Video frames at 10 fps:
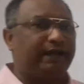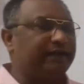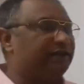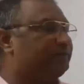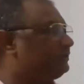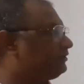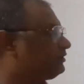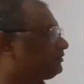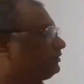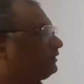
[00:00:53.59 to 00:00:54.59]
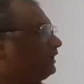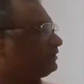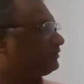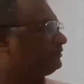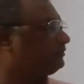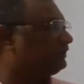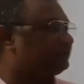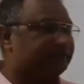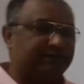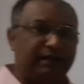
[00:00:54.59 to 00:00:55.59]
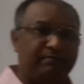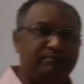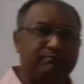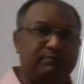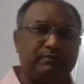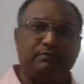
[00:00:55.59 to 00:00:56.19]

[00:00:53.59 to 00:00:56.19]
an elementary school classroom in a slum.